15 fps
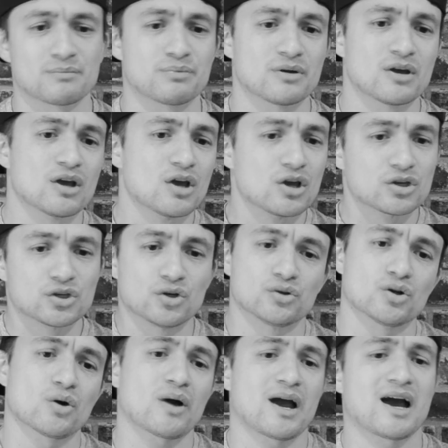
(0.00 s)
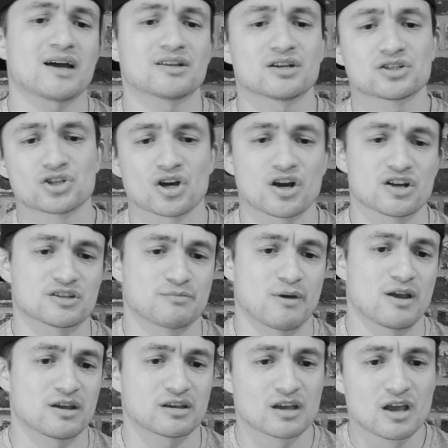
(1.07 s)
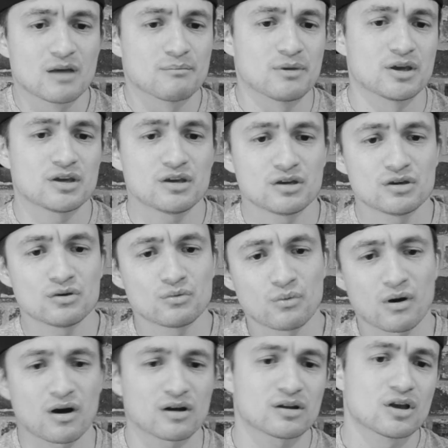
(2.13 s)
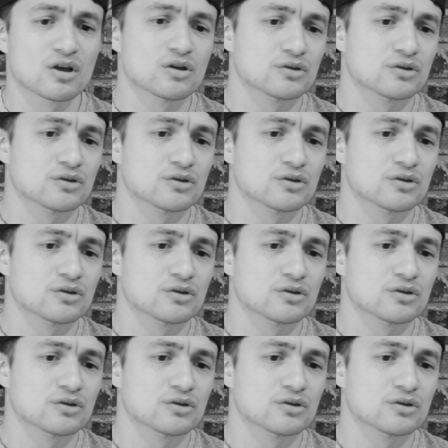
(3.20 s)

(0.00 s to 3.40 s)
You know how to just make me want